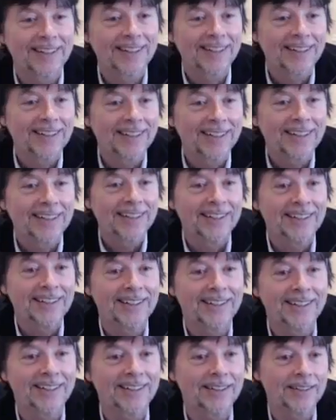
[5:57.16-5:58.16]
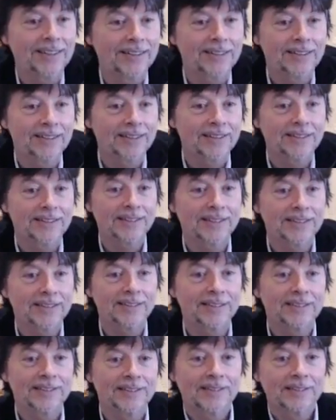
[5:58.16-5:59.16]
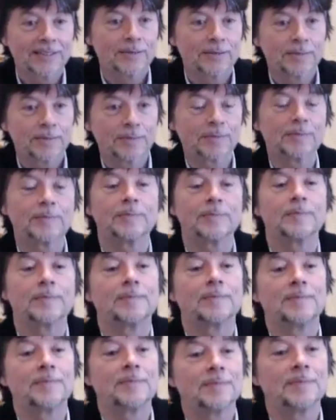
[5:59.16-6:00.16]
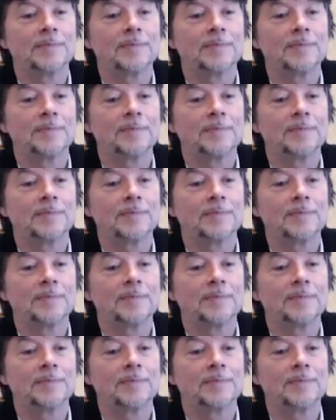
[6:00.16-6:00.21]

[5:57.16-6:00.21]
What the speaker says: (not speaking)